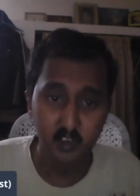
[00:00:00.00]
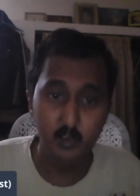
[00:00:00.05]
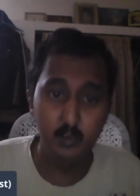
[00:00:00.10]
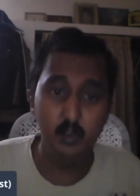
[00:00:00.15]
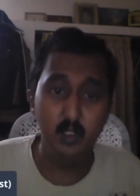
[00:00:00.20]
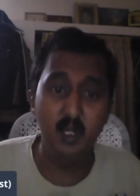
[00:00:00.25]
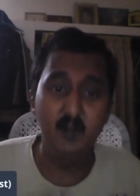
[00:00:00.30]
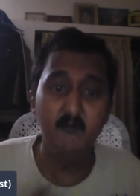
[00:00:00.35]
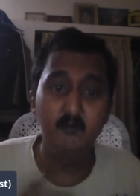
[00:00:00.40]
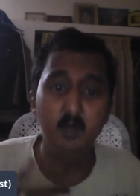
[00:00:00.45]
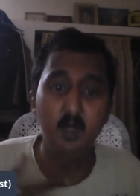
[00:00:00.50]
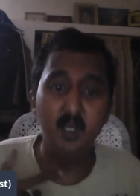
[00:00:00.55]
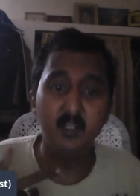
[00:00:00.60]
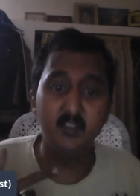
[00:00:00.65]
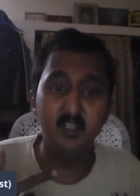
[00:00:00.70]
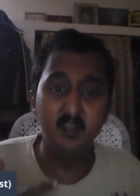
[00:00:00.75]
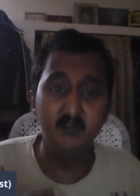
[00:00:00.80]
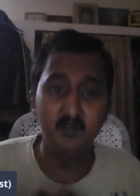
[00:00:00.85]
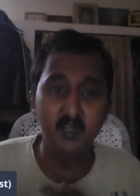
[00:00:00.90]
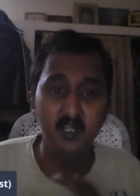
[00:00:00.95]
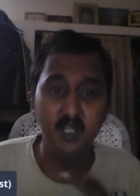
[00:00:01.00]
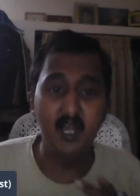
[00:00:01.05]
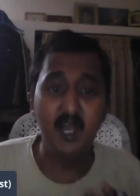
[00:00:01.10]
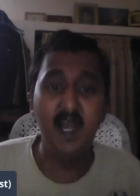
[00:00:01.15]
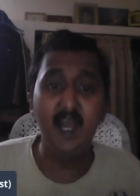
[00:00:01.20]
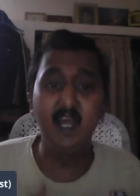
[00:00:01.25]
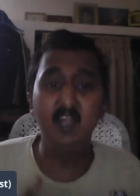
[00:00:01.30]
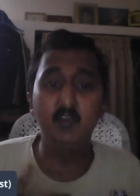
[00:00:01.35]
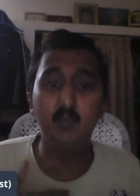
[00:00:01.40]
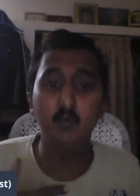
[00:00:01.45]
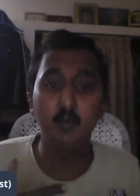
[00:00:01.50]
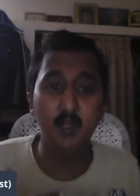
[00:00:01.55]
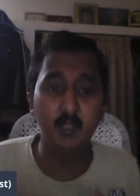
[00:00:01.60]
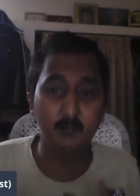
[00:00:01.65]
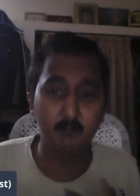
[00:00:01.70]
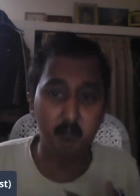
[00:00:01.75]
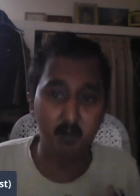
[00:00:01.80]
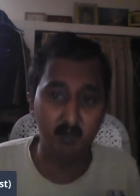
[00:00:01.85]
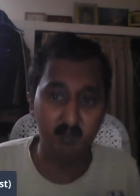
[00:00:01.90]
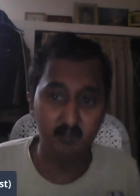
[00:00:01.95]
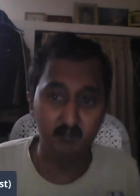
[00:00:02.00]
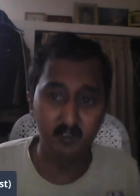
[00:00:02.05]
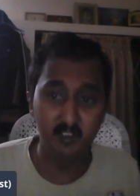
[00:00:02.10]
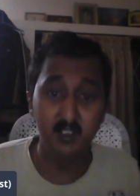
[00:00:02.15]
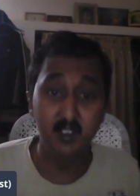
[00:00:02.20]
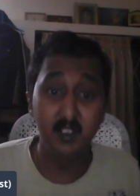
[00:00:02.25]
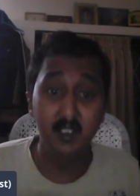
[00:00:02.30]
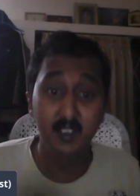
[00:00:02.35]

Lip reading: You have to achieve it as soon as possible.